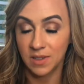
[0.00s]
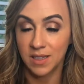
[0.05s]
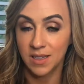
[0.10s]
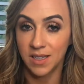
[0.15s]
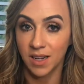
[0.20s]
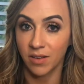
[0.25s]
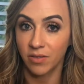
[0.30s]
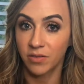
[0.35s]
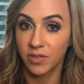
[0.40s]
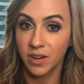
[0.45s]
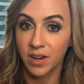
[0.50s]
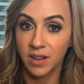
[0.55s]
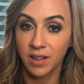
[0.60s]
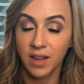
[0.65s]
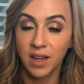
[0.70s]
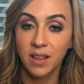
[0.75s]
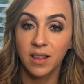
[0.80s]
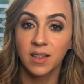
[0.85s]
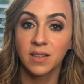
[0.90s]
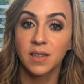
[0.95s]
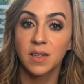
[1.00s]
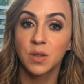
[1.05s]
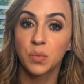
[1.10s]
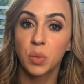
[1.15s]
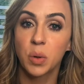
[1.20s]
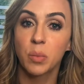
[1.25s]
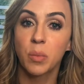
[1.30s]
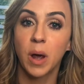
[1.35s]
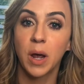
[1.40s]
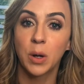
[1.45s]
Definitely this has
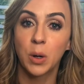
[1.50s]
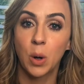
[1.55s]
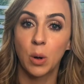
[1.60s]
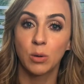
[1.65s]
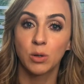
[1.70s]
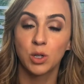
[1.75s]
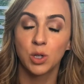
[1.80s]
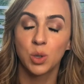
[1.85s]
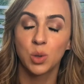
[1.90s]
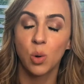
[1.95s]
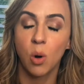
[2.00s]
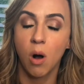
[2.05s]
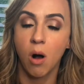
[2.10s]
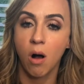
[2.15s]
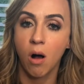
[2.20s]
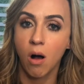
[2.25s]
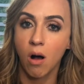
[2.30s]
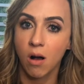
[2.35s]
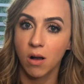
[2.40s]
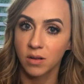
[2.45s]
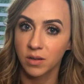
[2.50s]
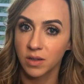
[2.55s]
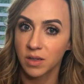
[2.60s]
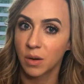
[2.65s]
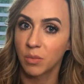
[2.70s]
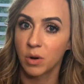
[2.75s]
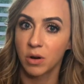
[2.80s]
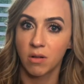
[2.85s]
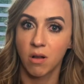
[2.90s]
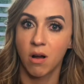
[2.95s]
been my go-to all
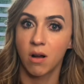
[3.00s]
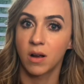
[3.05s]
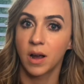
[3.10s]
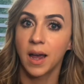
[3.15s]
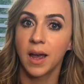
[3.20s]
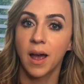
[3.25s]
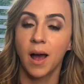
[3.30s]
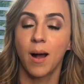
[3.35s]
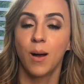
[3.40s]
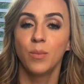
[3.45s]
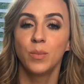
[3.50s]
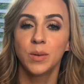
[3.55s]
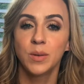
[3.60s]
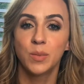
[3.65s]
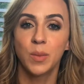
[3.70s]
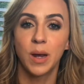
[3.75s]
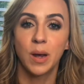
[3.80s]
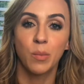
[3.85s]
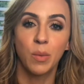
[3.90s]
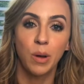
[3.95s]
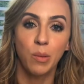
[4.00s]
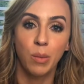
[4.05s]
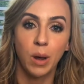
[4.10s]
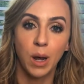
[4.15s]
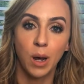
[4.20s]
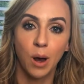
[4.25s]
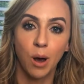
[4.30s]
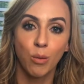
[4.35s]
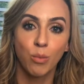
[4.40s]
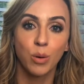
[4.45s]
summer long. It helps make my
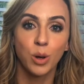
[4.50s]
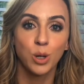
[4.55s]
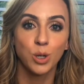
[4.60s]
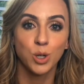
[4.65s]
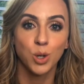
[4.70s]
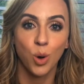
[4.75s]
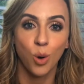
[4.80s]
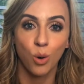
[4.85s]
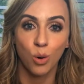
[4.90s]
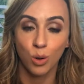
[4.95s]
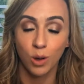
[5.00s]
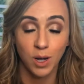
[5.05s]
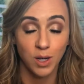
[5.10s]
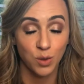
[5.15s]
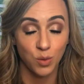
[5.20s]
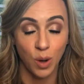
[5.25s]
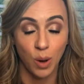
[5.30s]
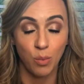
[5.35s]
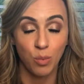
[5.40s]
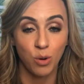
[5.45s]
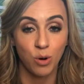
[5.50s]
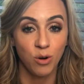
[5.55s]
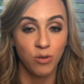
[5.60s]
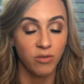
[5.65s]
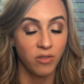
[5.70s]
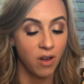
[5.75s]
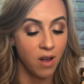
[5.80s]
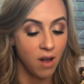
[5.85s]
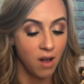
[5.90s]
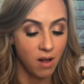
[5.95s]
makeup totally sweat-proof,
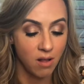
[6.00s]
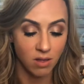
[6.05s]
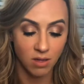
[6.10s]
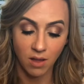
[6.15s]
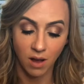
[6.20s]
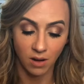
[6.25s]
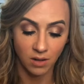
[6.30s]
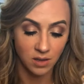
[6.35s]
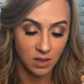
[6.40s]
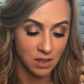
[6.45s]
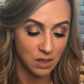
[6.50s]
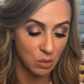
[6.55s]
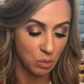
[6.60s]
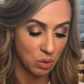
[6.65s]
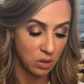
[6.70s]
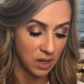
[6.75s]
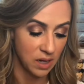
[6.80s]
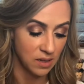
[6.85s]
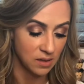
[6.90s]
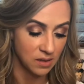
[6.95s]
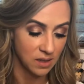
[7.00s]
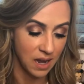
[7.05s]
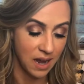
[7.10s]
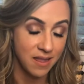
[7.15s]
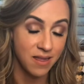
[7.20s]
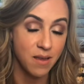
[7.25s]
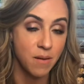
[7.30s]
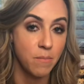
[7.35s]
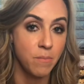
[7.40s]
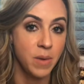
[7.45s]
locks it in place,
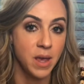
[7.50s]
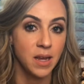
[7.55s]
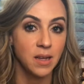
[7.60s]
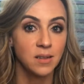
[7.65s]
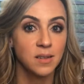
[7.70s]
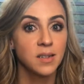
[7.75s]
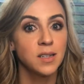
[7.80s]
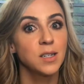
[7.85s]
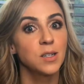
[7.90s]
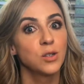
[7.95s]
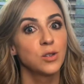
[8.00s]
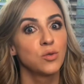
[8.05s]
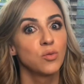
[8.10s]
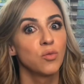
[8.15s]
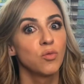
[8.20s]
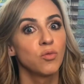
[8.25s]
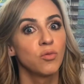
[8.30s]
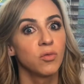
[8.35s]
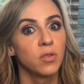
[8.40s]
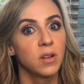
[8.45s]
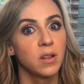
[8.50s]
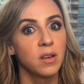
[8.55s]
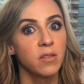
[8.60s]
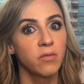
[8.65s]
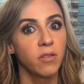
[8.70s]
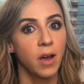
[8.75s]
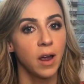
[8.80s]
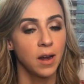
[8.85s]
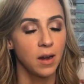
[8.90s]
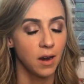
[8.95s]
and the mist is really
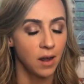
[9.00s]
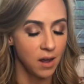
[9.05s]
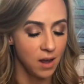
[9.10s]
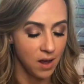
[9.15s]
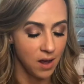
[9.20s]
fine.